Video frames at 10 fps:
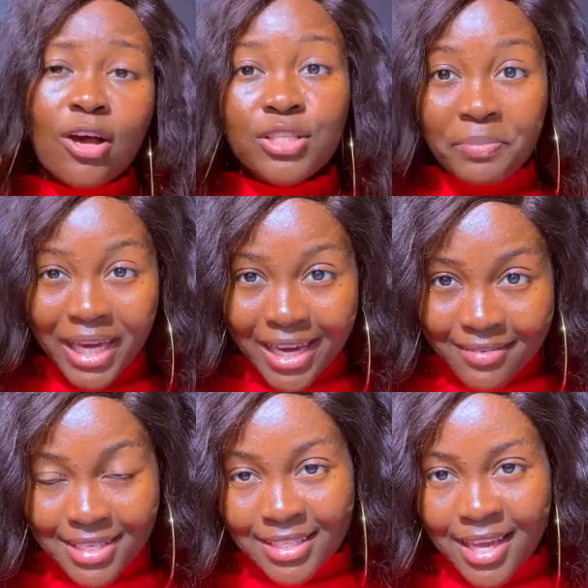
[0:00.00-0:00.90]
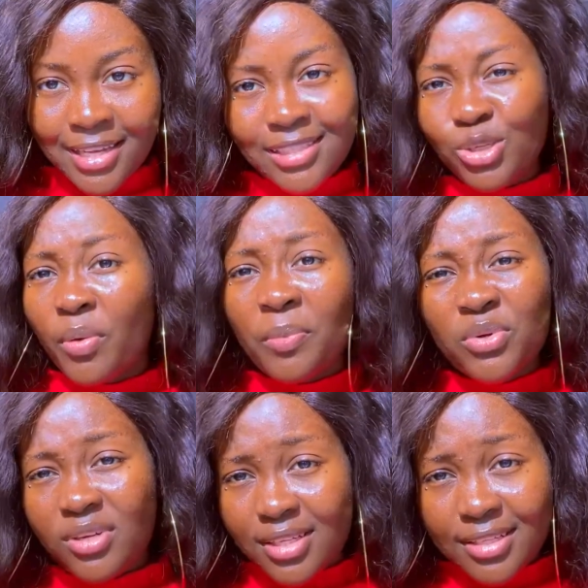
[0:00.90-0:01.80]
was making research, you people
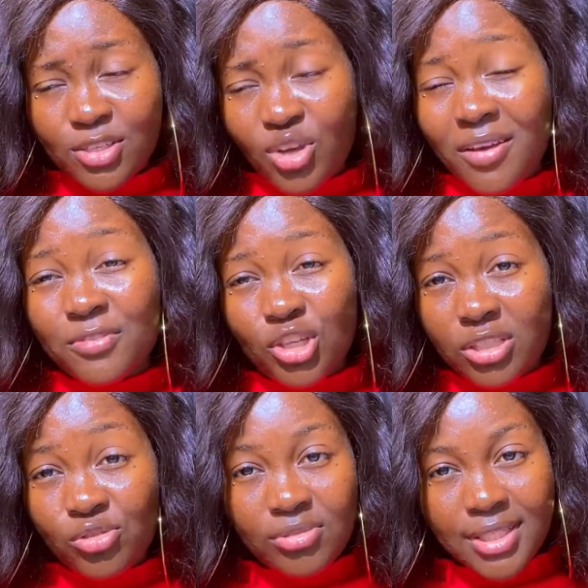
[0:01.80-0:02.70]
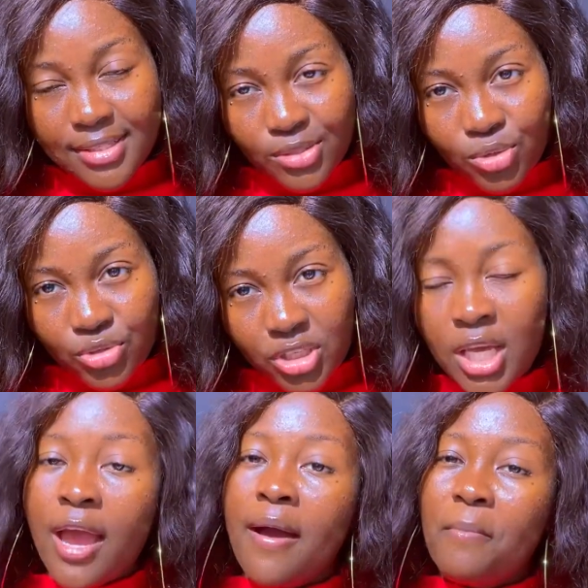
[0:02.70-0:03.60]
know that you have studied useless course.
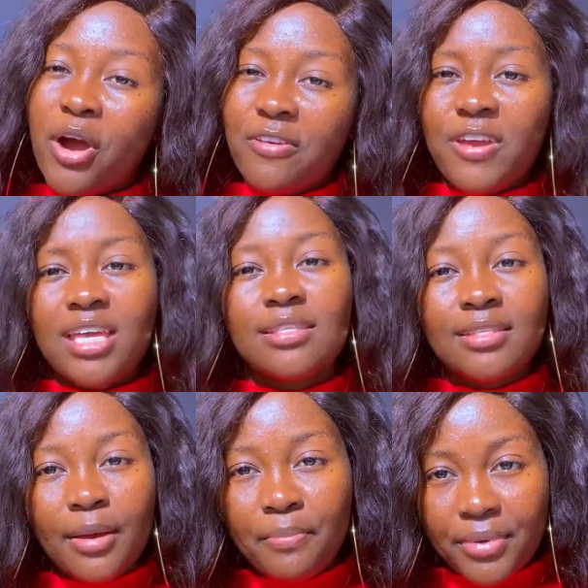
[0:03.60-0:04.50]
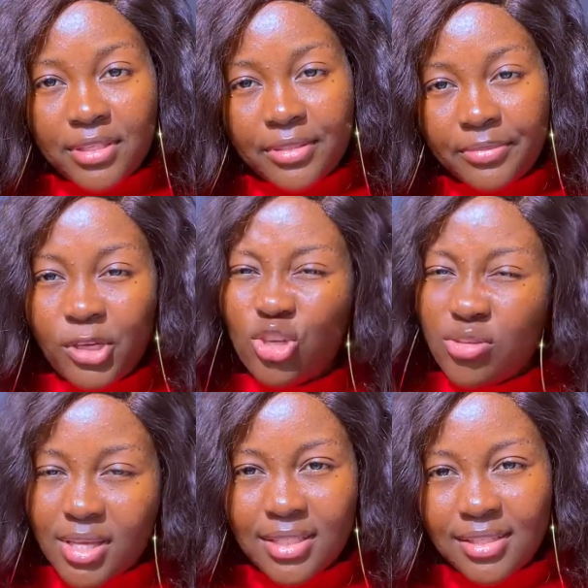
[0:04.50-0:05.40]
But if you're a STEM person,
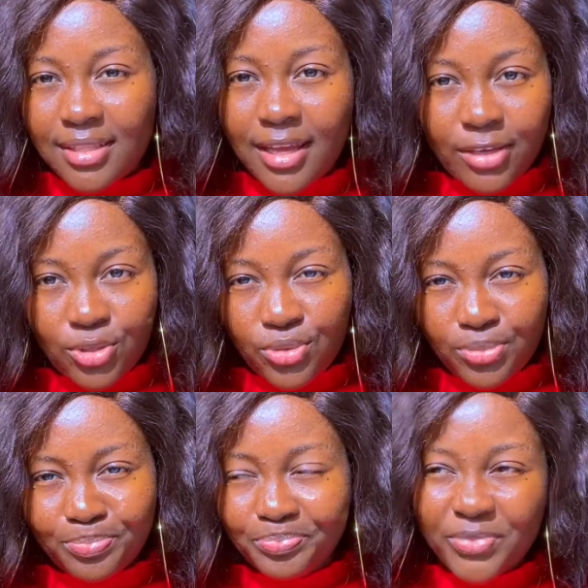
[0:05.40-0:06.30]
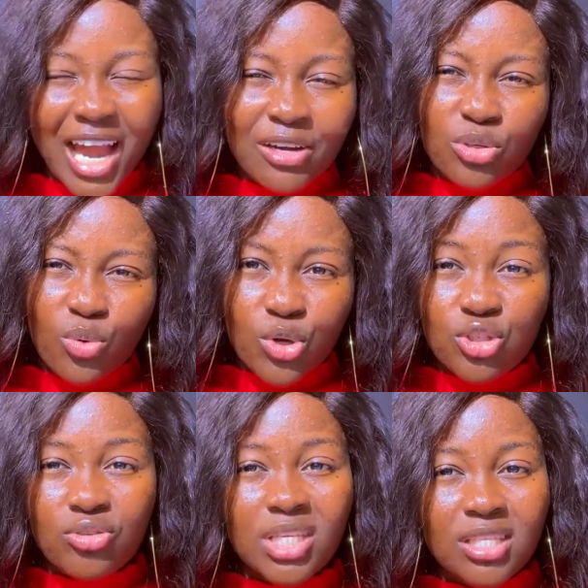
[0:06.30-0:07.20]
USE like you, I don't know what
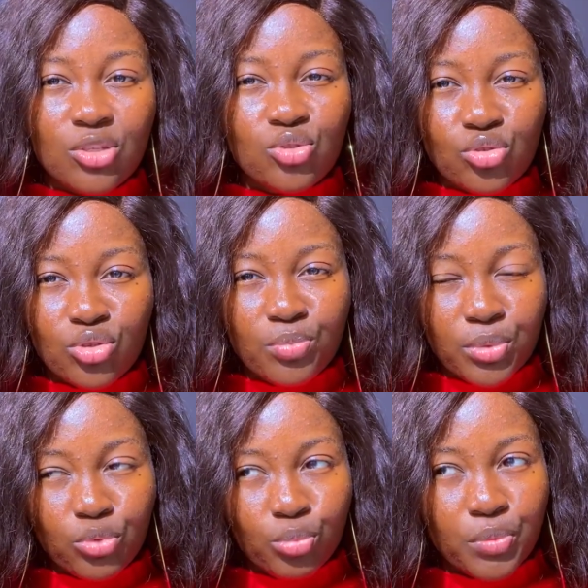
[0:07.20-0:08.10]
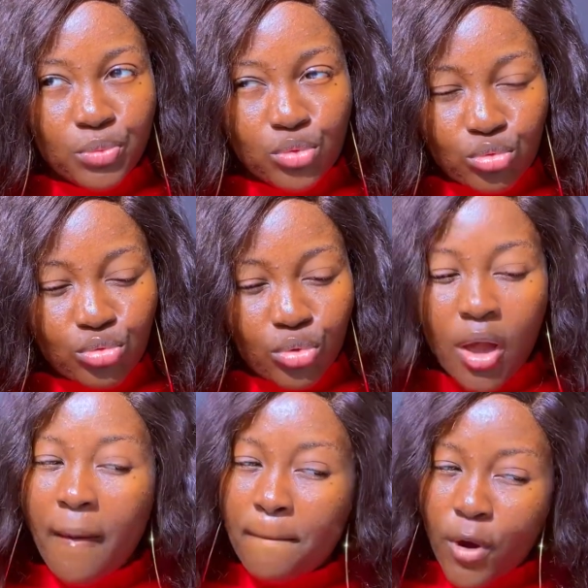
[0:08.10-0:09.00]
USE is using people to do,
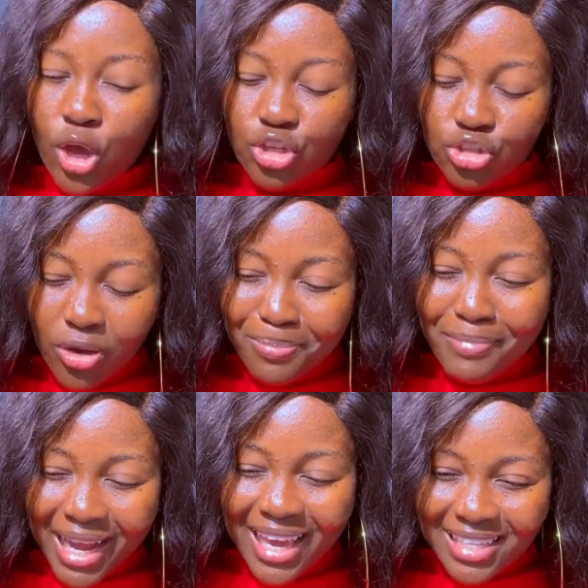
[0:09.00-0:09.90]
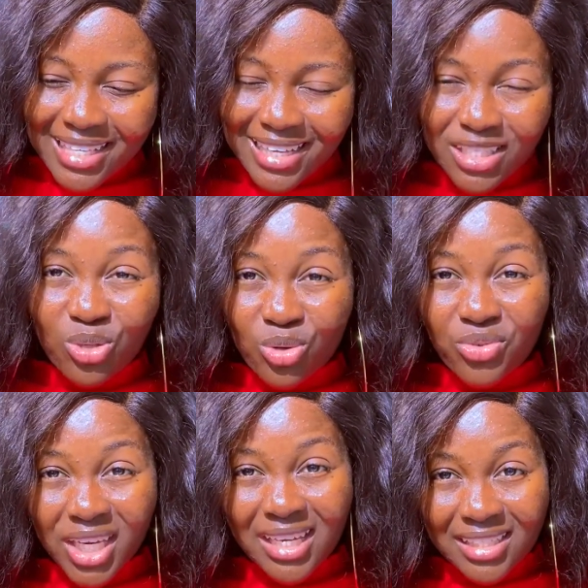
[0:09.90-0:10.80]
but in job market
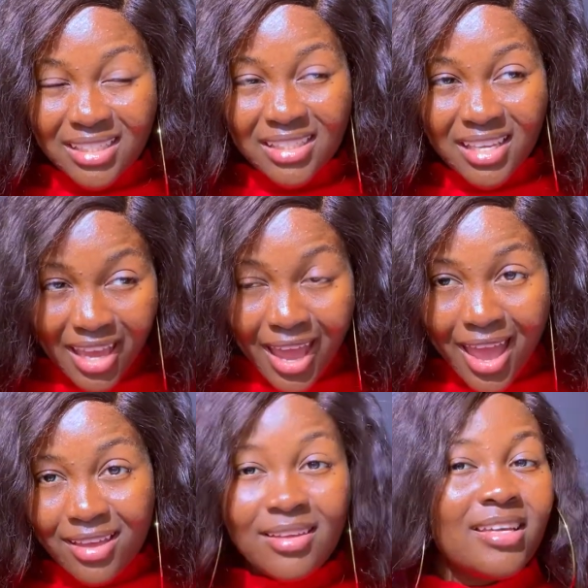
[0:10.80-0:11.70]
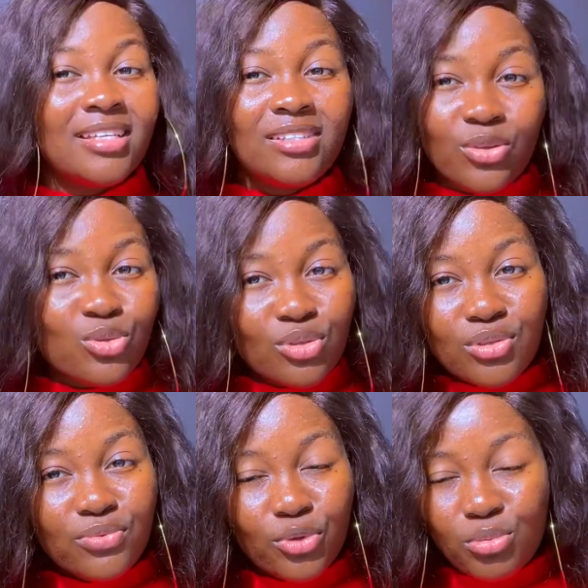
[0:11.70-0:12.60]
categorically, there's
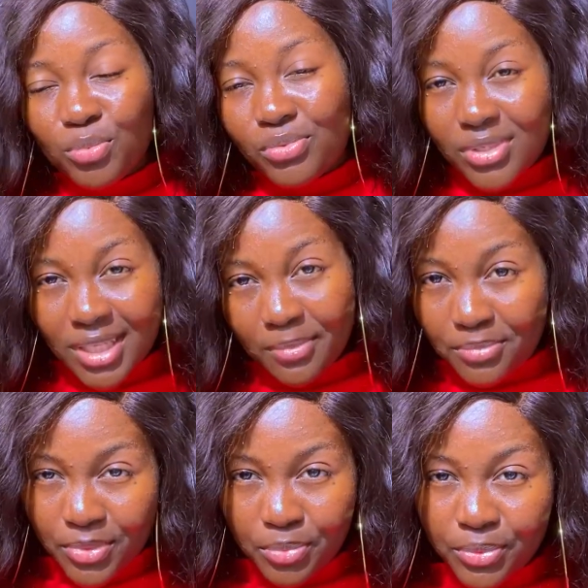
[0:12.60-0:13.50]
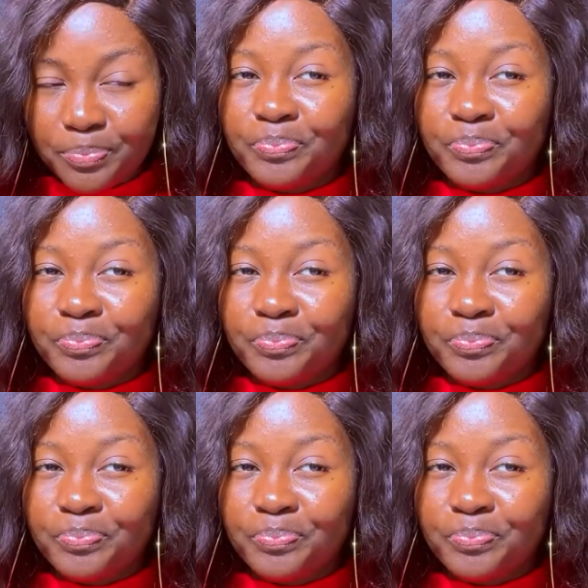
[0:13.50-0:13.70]
nothing for you people, STEM people.